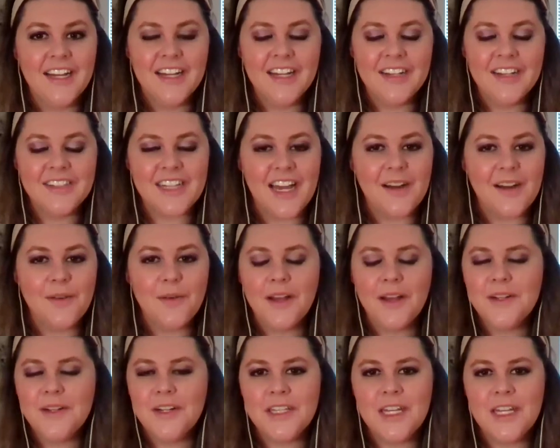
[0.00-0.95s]
Yeah. Well, I
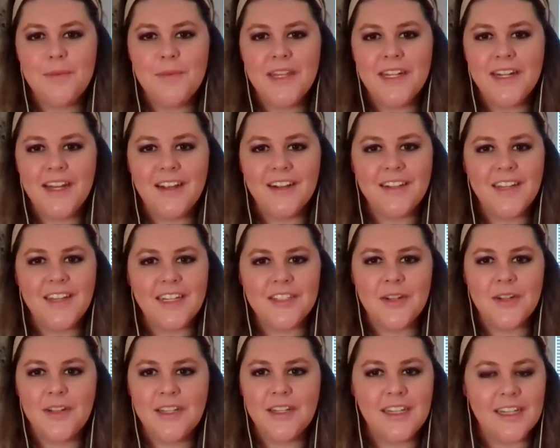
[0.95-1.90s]
mean, Kimmy and I are like
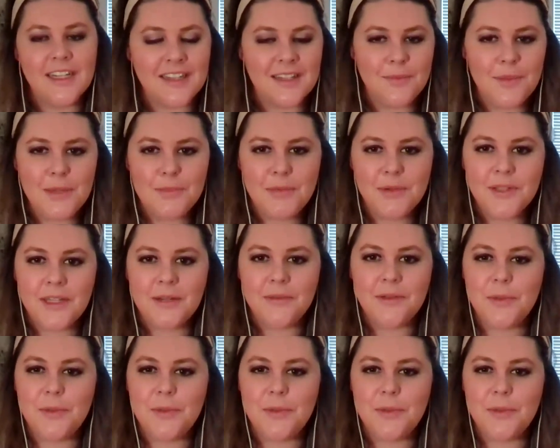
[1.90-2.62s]
totally like the people that